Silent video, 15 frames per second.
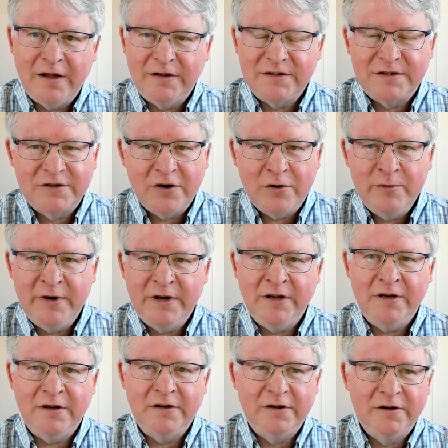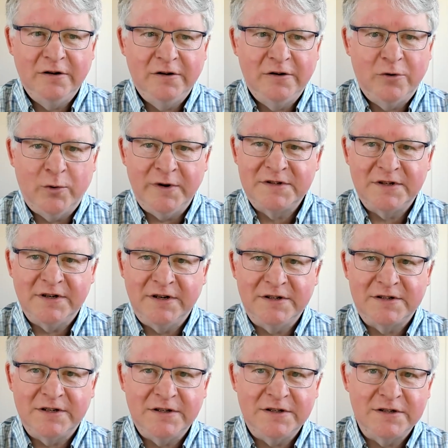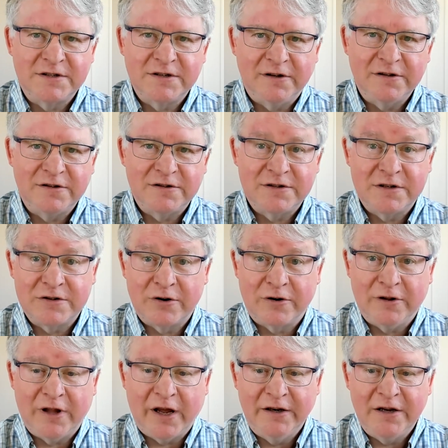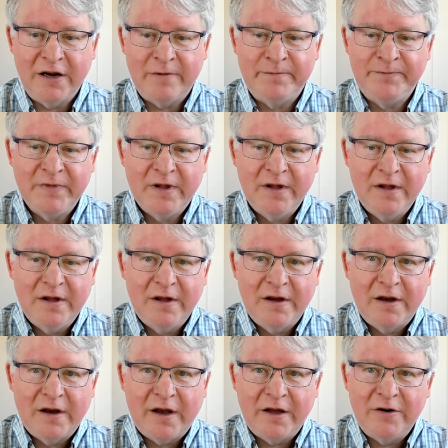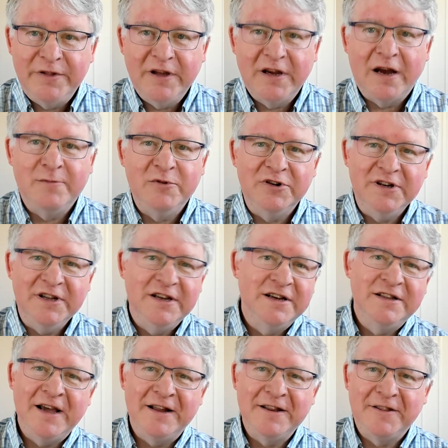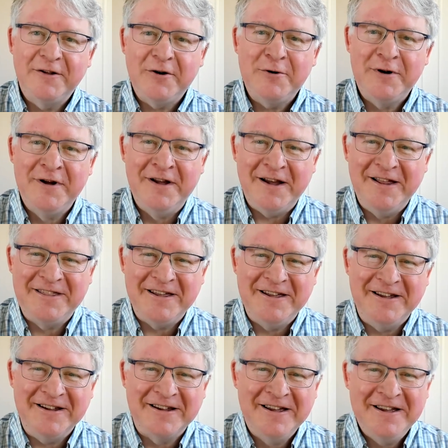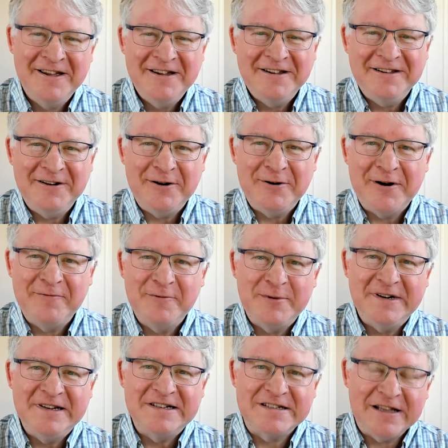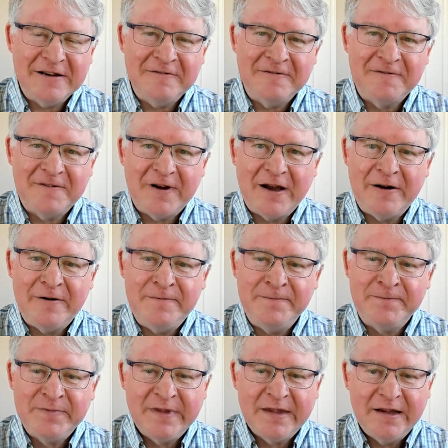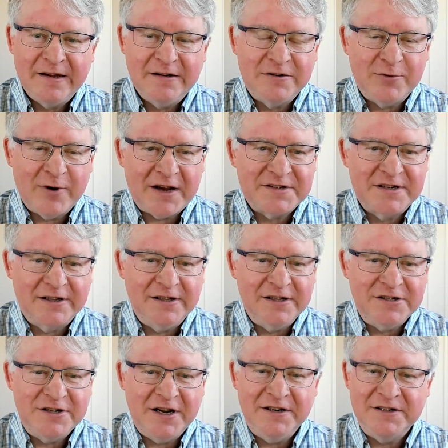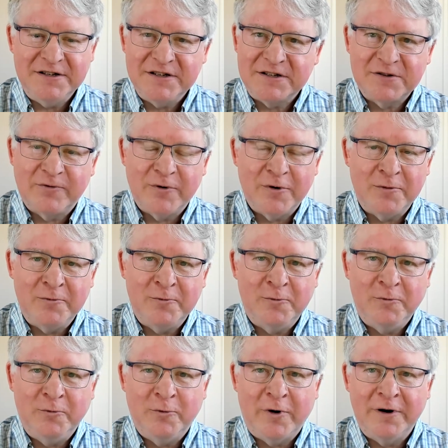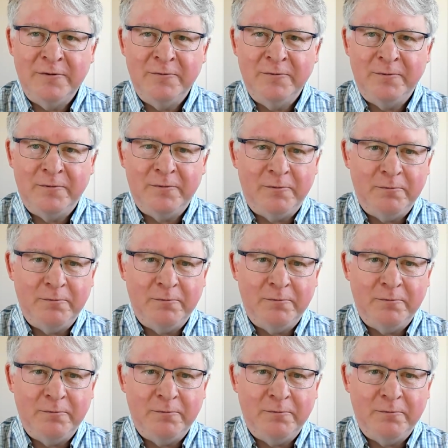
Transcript: So many coincidences just sort of lined up. I don't think I'm unique in that, though. I think, everybody's life drastically changes from one